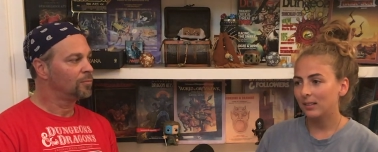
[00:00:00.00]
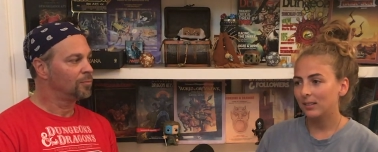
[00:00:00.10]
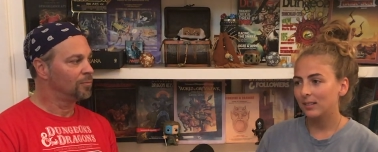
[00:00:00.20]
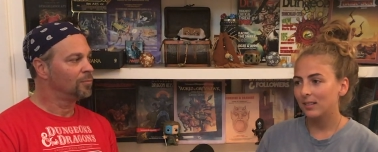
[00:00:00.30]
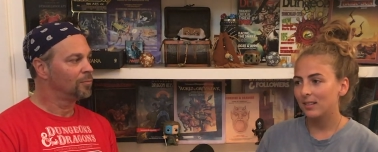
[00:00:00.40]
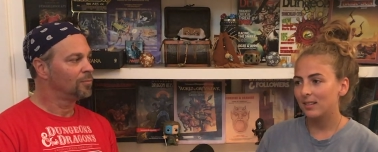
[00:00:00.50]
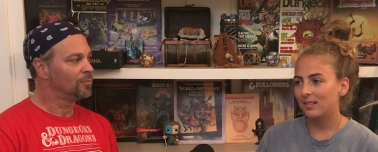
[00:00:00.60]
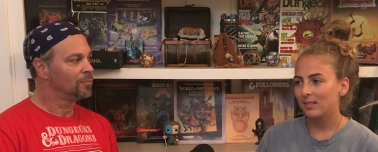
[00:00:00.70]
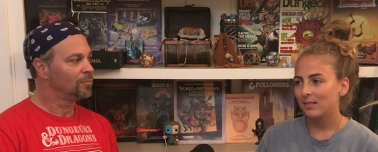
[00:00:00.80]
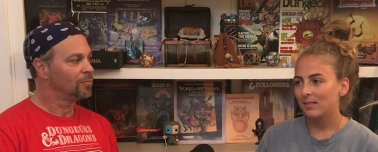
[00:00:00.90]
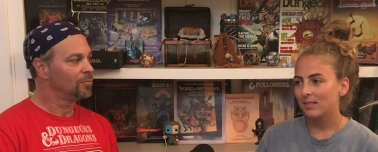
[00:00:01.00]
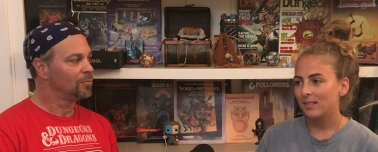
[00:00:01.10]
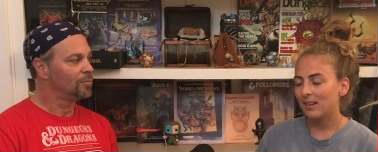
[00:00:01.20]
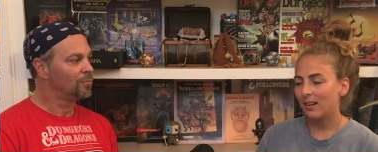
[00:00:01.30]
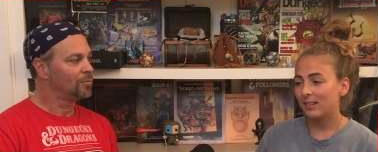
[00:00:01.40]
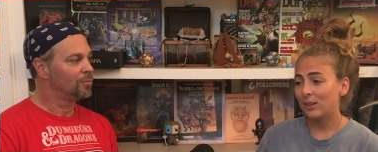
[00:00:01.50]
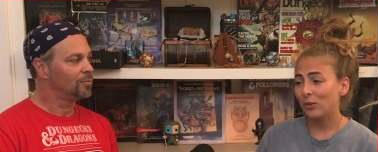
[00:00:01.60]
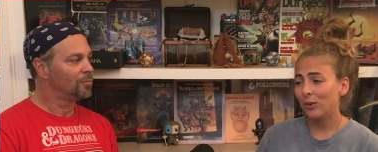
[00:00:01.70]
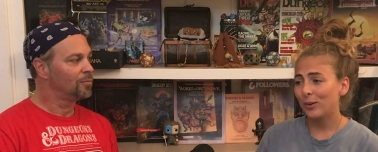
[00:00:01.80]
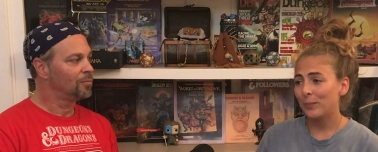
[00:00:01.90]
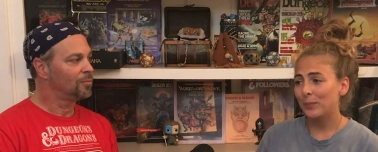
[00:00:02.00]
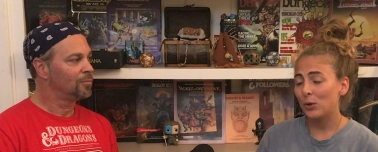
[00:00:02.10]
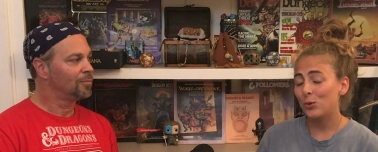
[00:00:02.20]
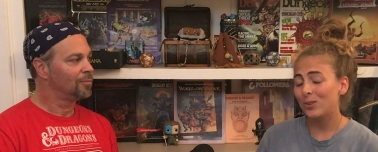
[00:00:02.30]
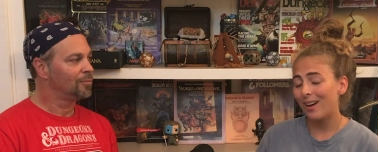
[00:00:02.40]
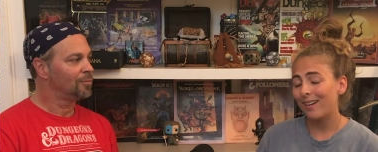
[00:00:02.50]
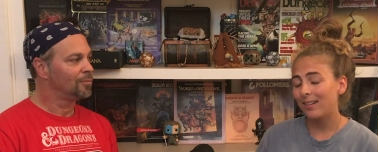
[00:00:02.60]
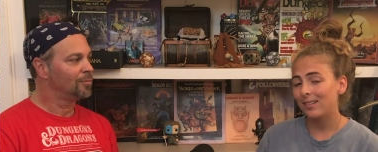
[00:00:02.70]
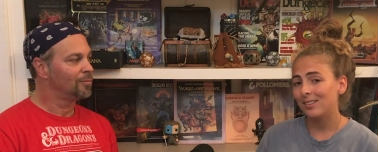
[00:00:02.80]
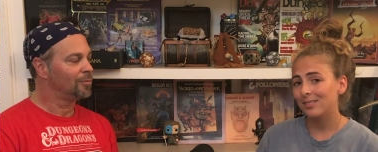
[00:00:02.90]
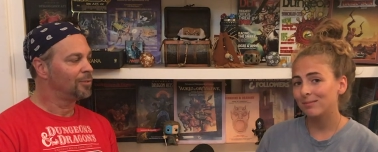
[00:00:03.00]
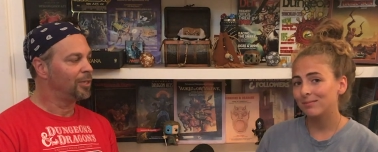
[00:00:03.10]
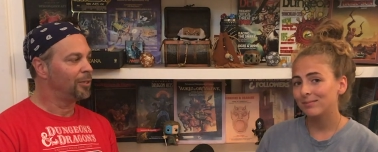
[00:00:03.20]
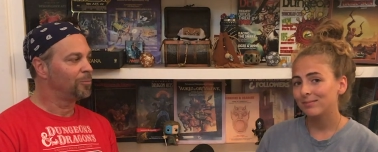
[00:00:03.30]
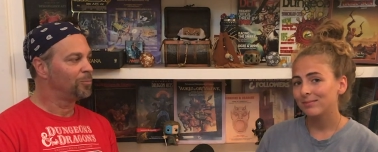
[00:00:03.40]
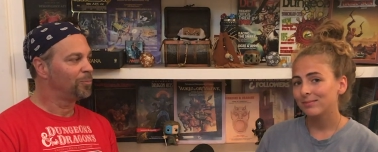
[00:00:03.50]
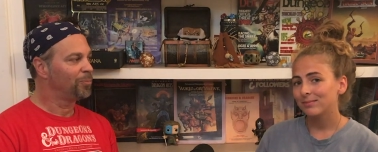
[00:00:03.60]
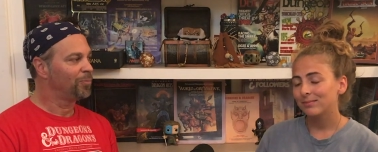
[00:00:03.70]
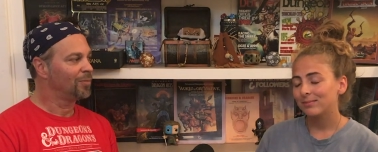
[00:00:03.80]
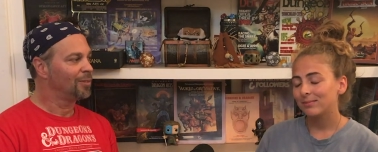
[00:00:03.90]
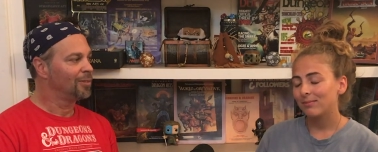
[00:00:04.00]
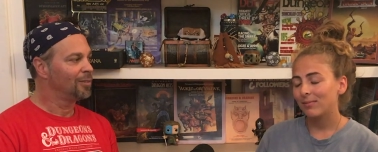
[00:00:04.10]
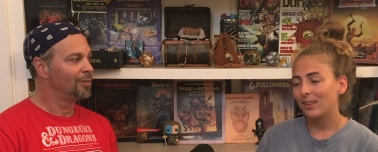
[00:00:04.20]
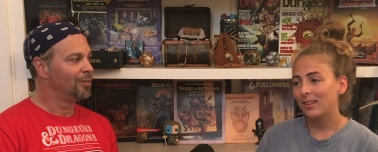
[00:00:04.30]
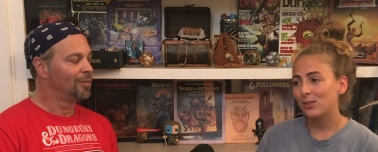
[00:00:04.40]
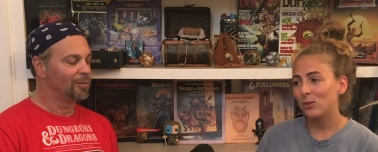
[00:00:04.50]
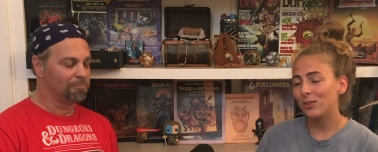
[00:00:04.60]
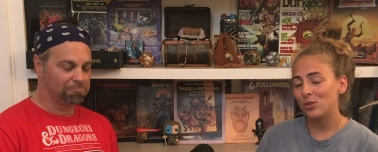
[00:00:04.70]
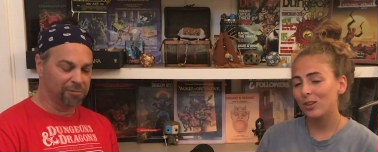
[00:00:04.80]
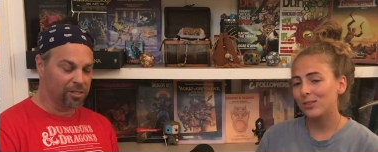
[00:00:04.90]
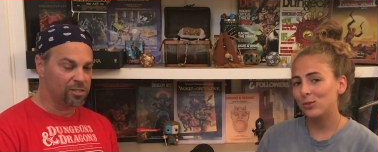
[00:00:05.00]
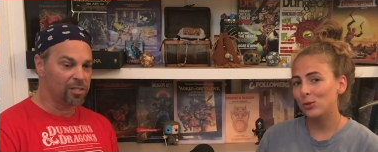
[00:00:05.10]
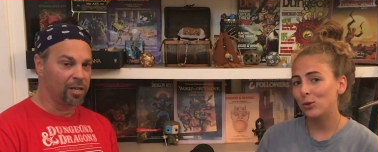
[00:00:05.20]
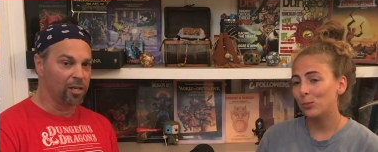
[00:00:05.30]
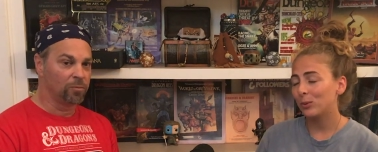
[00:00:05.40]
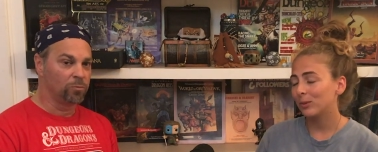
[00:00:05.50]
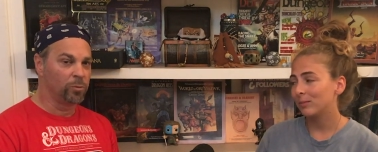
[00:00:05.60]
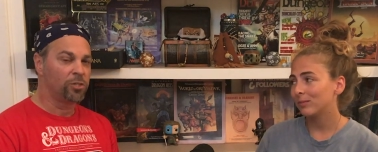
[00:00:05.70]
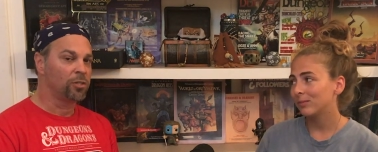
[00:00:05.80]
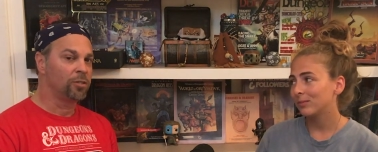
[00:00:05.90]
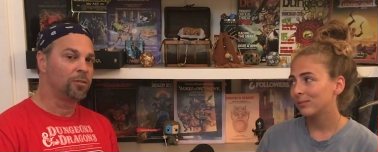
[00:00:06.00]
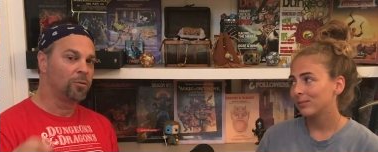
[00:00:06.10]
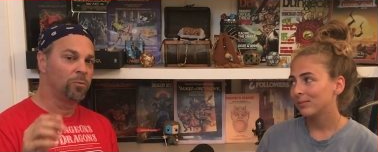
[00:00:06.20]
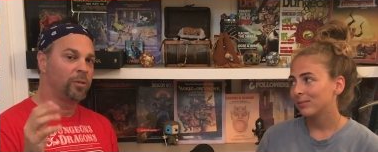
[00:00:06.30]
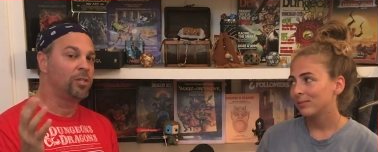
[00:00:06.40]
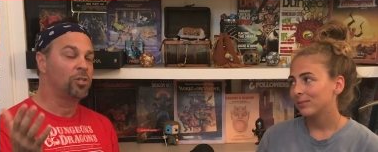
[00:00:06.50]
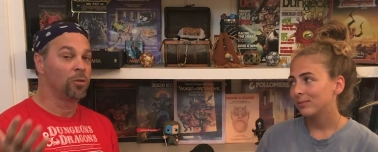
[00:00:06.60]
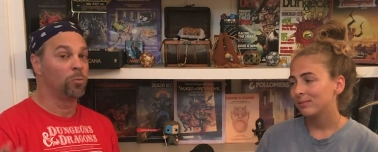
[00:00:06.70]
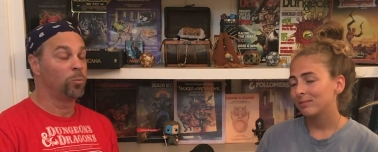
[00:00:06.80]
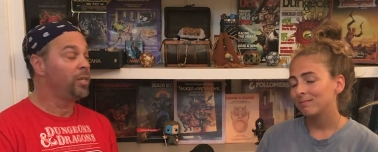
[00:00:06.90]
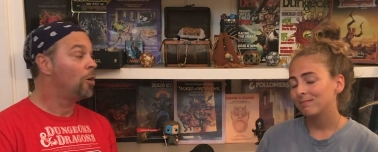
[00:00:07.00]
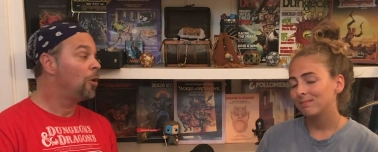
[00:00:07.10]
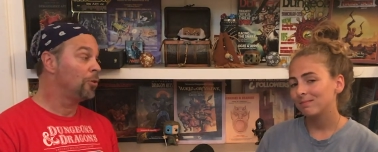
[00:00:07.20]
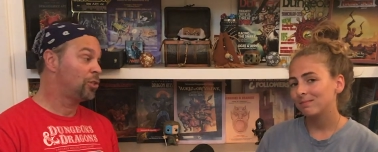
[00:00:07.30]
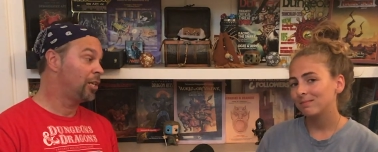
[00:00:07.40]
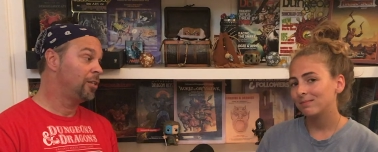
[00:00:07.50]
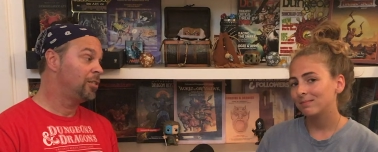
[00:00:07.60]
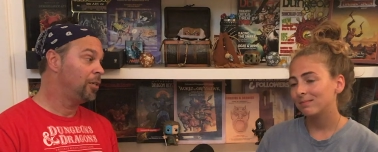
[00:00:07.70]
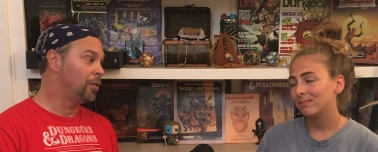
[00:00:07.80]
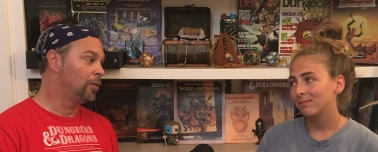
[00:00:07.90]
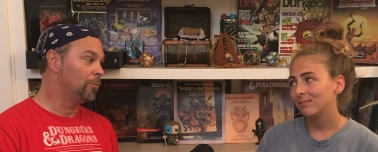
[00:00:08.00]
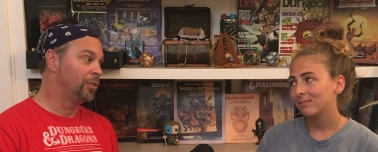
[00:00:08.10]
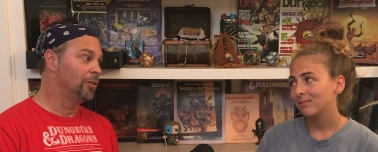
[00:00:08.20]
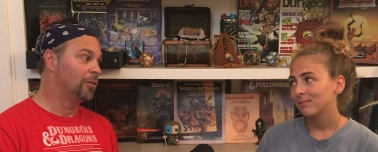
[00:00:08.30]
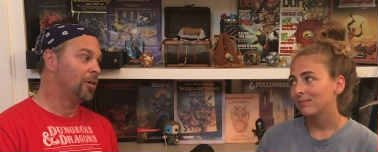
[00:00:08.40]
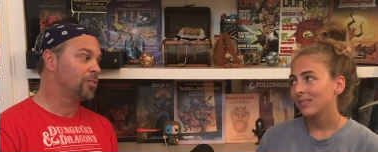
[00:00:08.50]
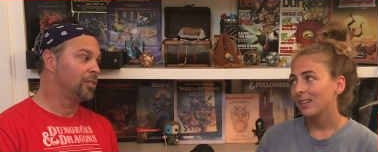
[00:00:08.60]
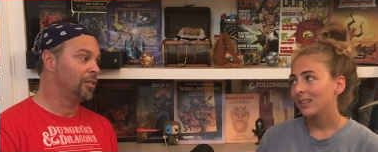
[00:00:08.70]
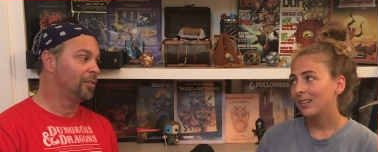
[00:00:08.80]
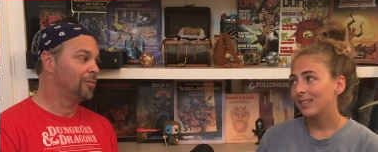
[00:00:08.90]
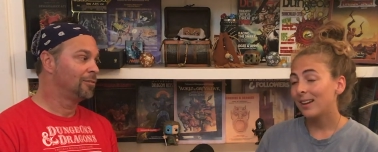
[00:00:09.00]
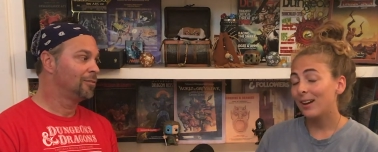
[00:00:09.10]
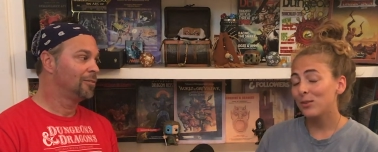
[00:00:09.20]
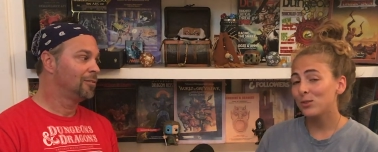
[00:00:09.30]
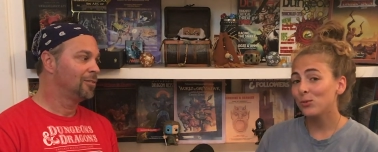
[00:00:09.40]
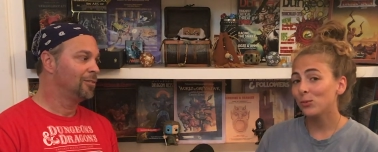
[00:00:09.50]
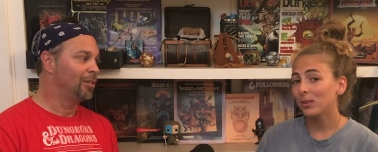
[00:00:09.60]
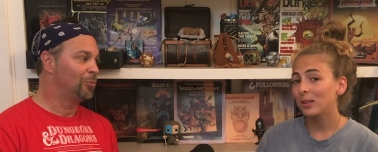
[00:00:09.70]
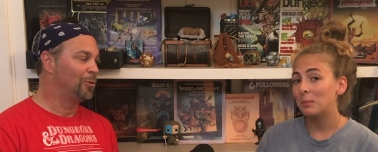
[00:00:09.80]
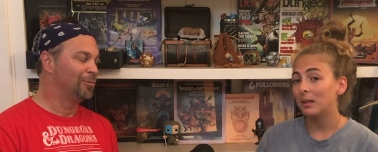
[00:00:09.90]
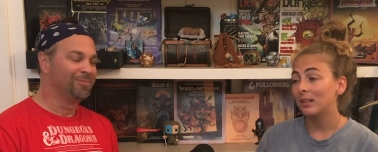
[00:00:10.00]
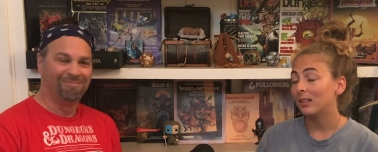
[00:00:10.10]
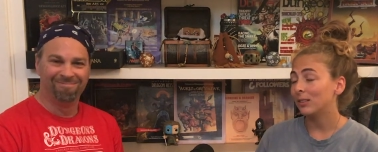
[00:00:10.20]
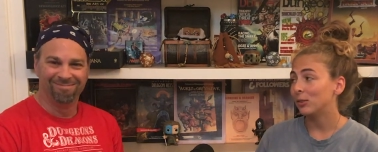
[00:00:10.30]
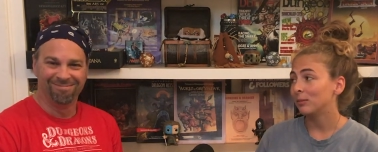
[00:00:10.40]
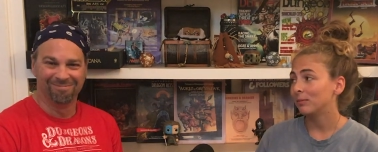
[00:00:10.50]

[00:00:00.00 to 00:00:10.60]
Speaker 1: mm-hmm. Dagnira, who died. Yeah. And so then she had That's Snoop. sad.
Speaker 2: We should we should we all shed a tear when you lost that.
Speaker 1: Yeah, it was a really big deal.